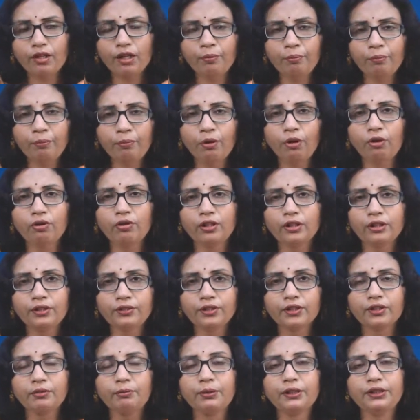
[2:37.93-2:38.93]
block
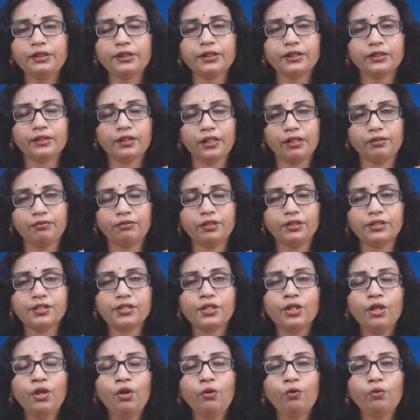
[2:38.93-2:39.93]
intermediate levels
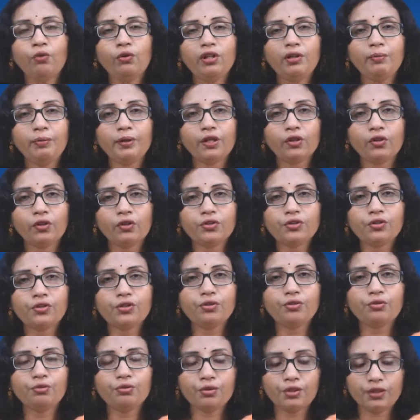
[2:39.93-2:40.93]
will be
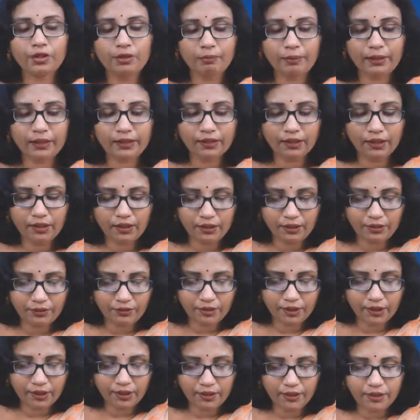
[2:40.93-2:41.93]
constituted by the
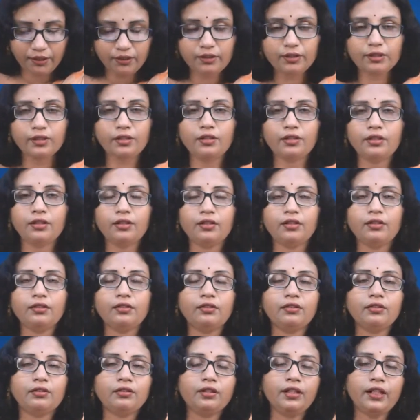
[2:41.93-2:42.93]
indirect
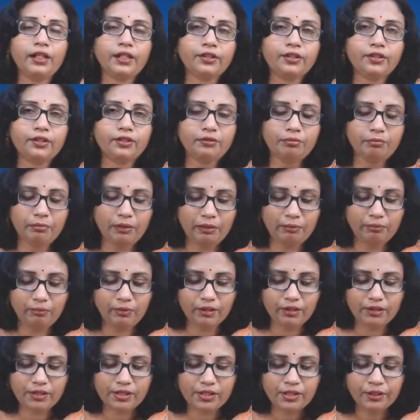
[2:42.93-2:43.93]
elected
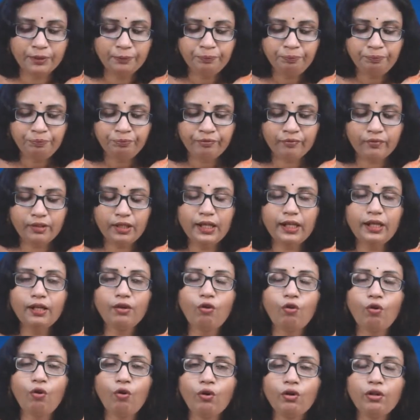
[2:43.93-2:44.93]
members. Then
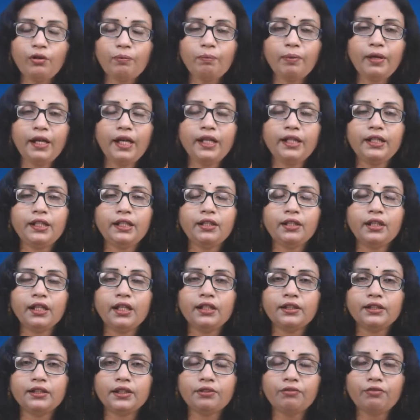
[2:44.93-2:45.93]
all planning
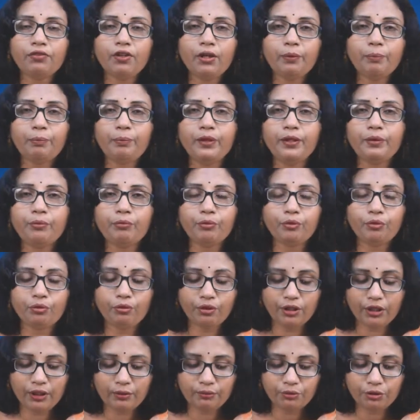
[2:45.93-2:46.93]
and development
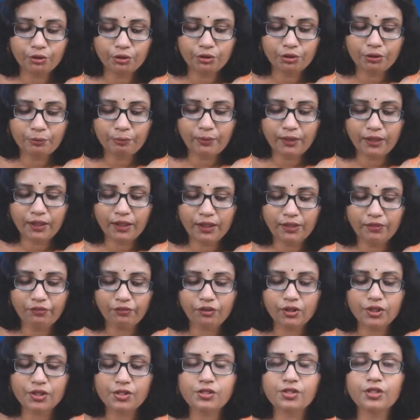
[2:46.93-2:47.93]
programs should be
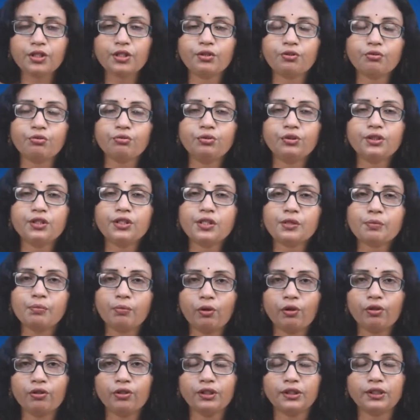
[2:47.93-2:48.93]
entrusted to these
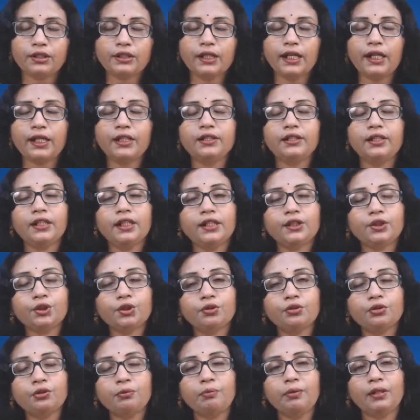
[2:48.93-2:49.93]
bodies, and there
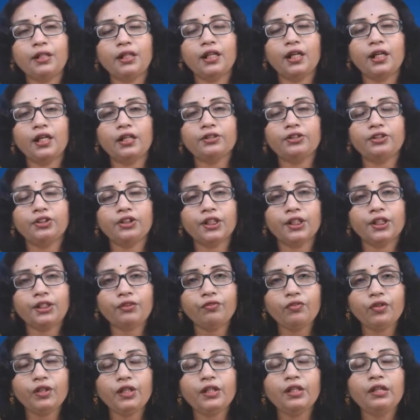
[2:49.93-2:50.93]
should be a
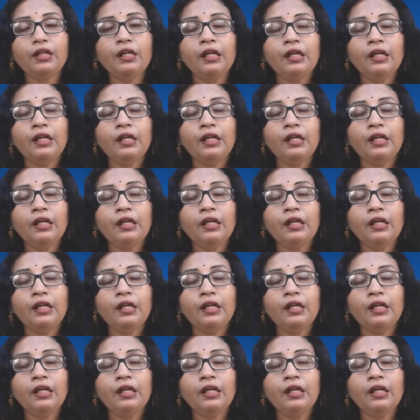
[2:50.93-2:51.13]
genuine